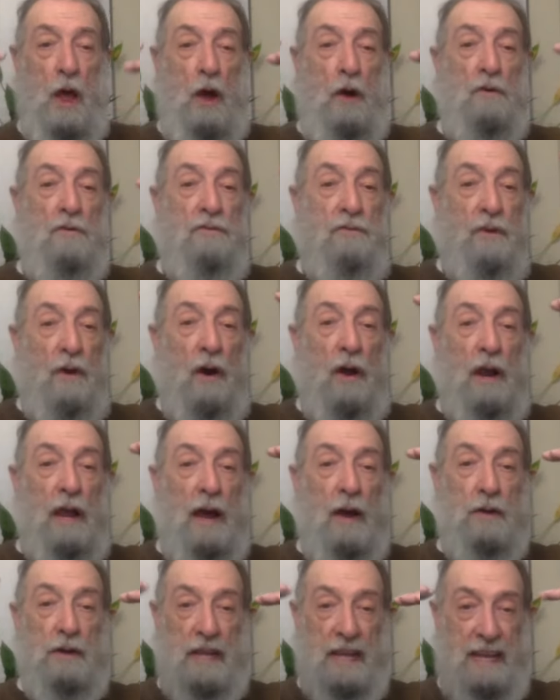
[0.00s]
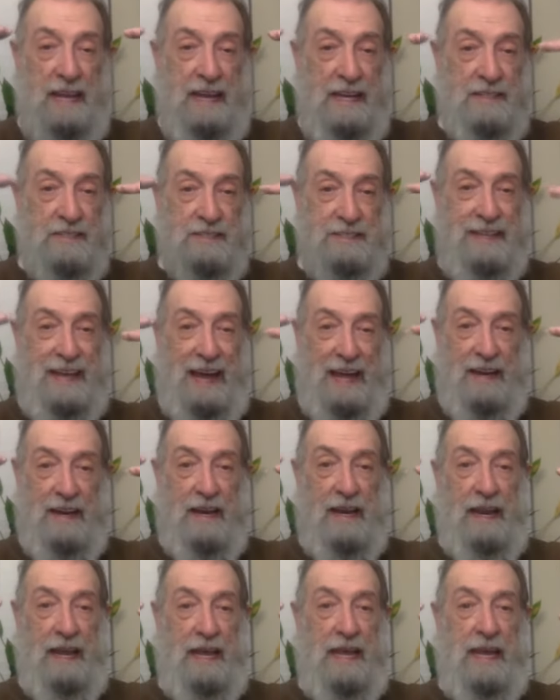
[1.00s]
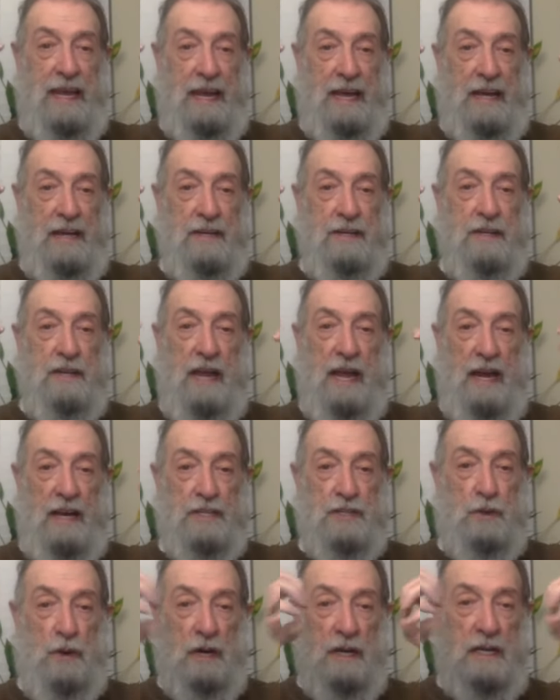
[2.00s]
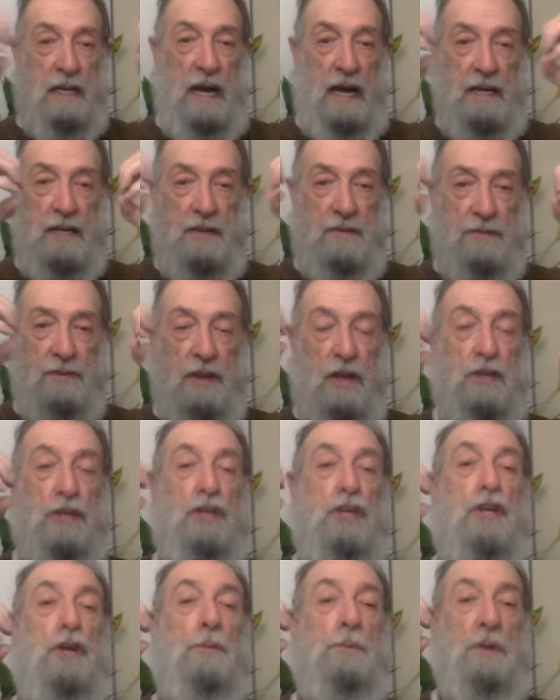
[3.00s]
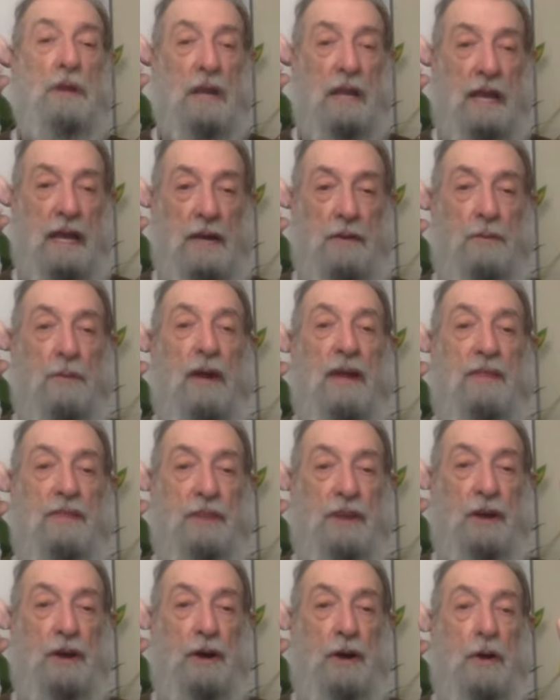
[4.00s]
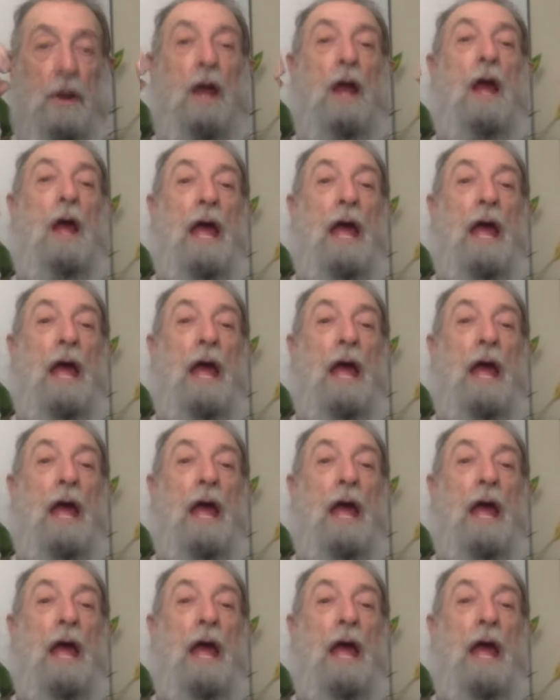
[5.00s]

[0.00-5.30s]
Fallout hits that land and it's going to kind of accumulate right there